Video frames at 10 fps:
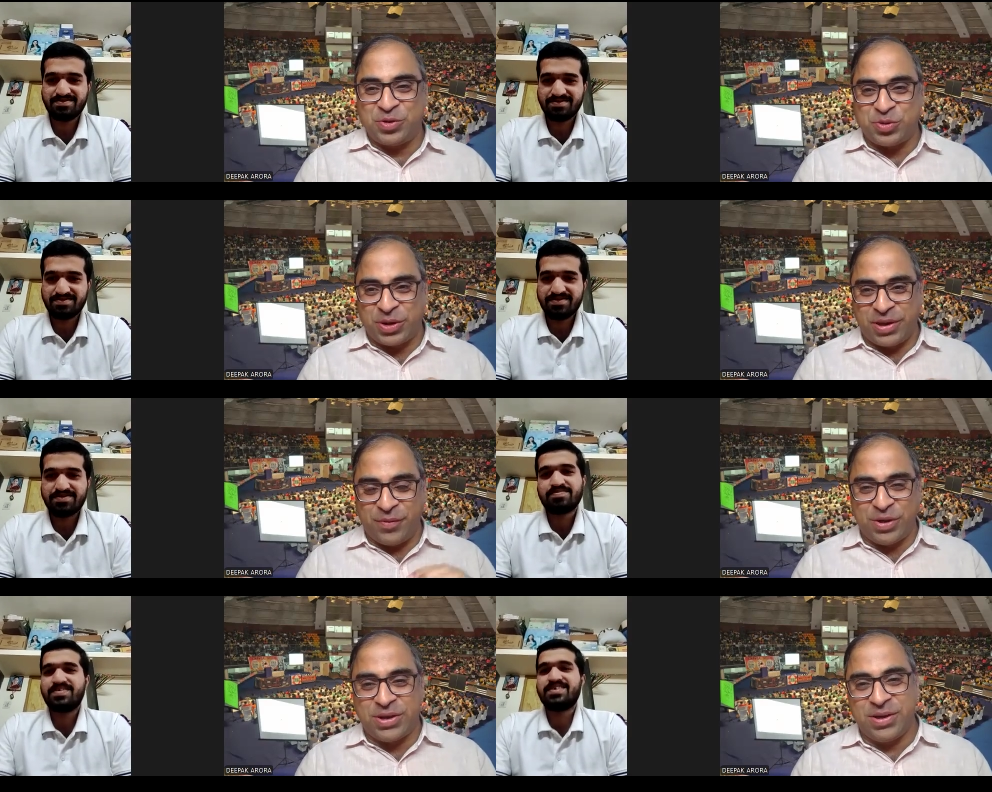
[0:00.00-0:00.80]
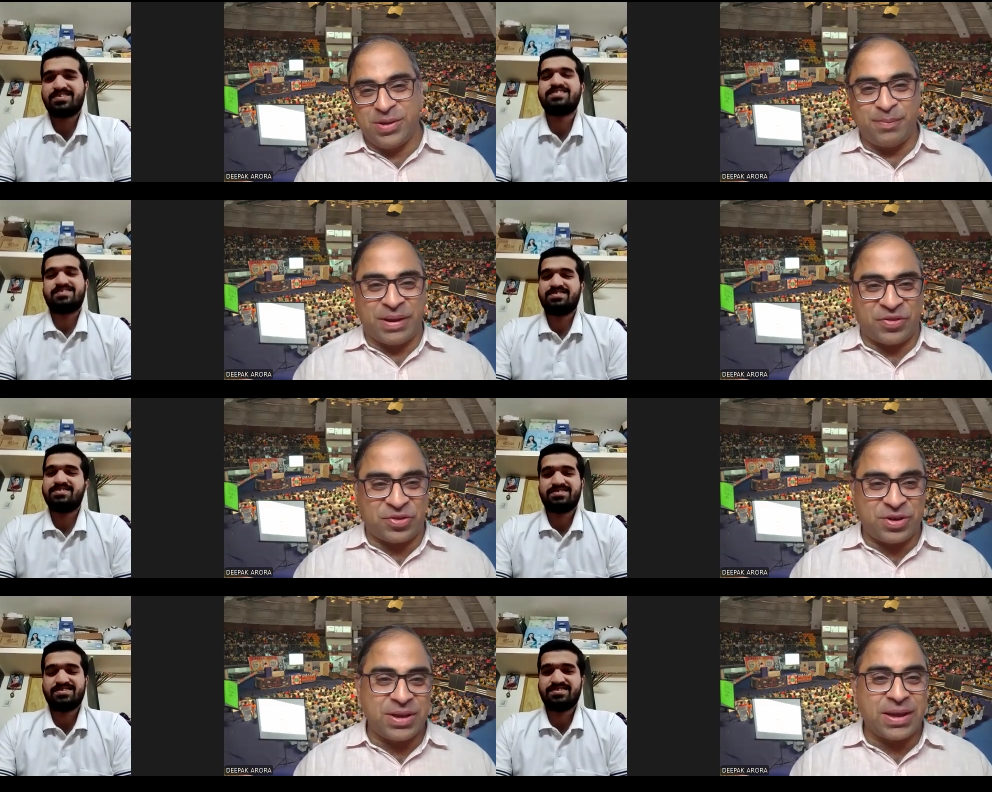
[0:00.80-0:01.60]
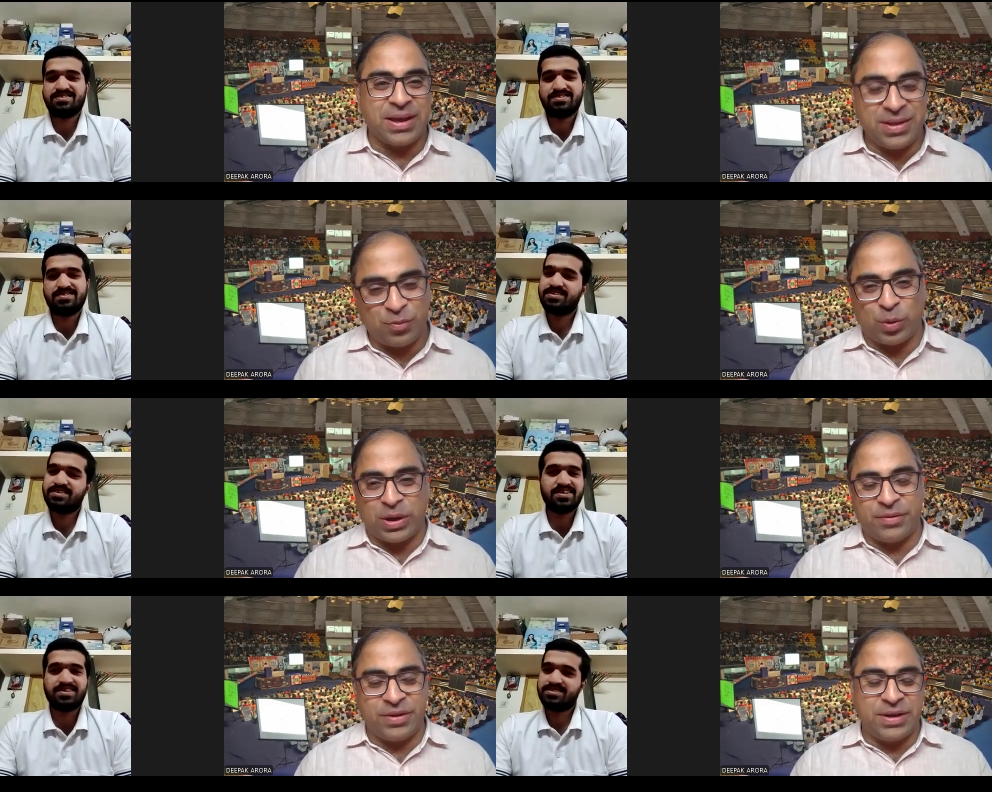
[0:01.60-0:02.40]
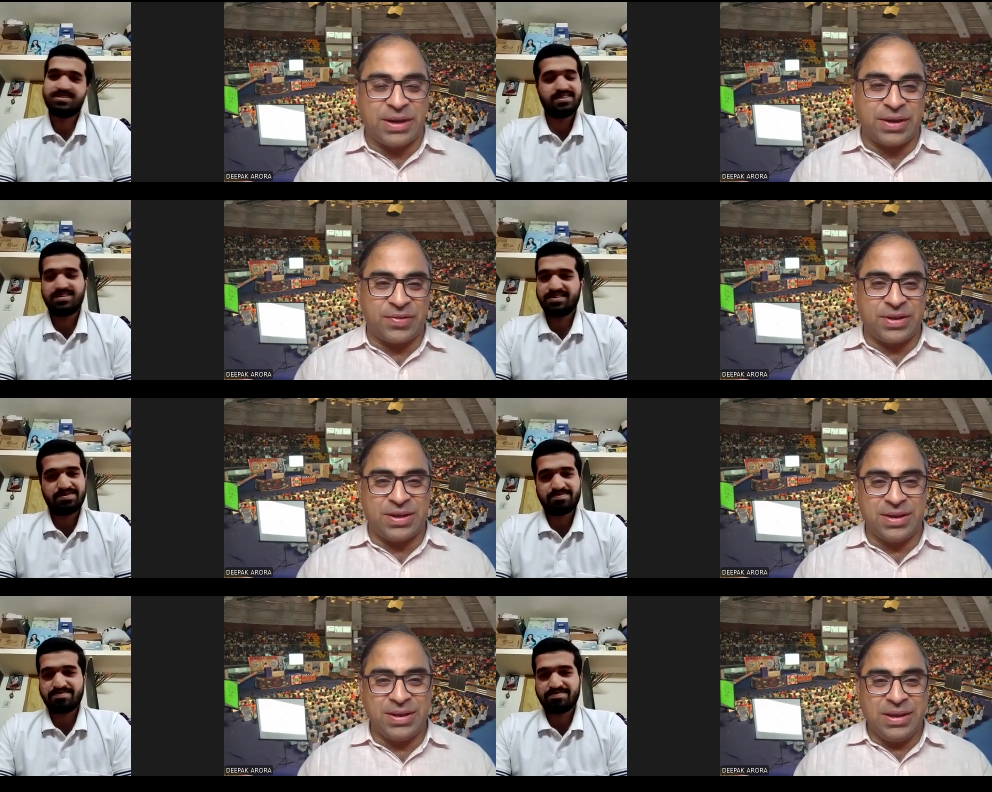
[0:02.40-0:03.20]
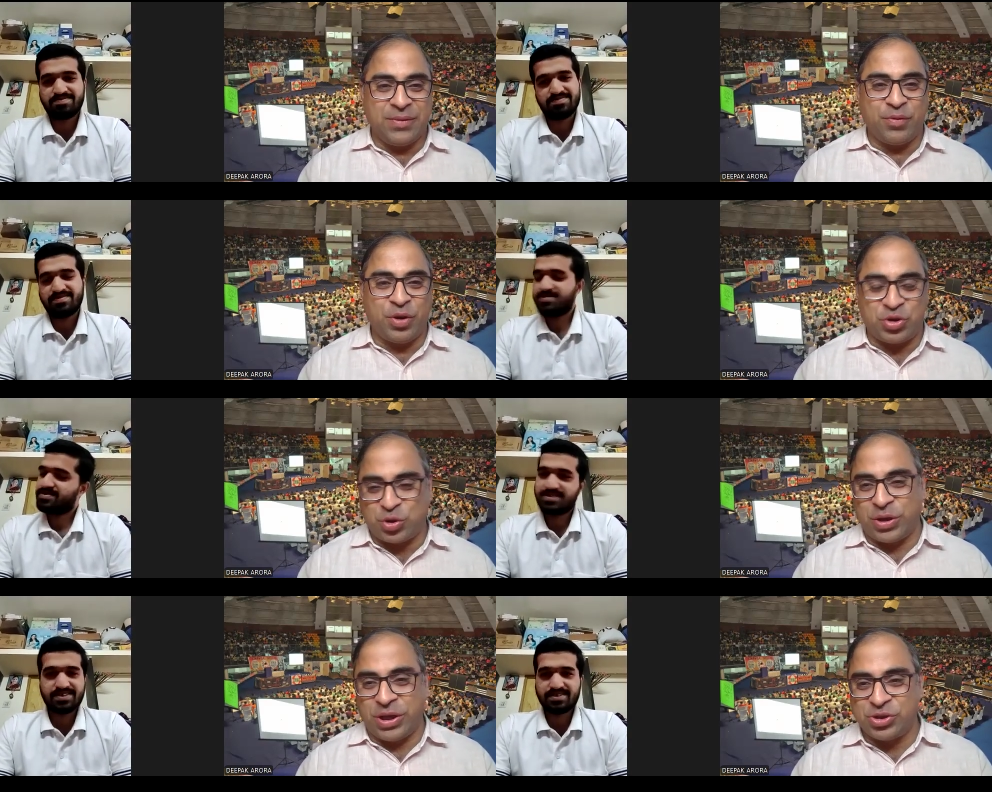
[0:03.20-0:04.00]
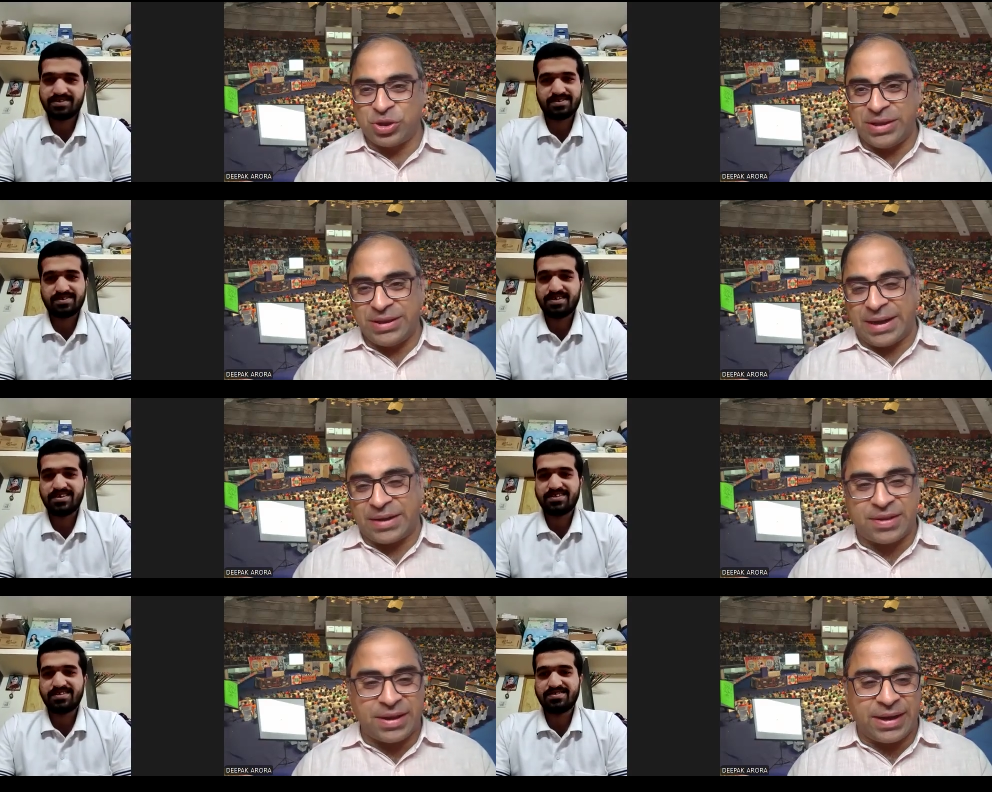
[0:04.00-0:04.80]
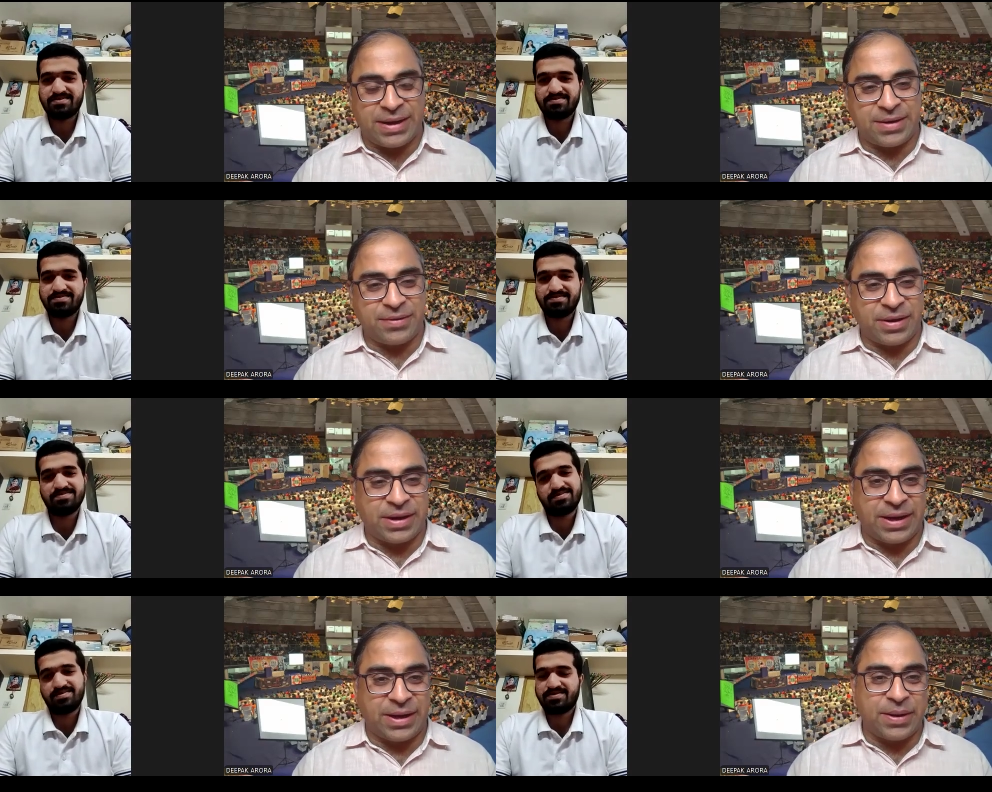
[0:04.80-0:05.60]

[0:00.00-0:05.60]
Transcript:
Speaker 1: You should give your best and whatever result is there, we should enjoy. That's great. Great.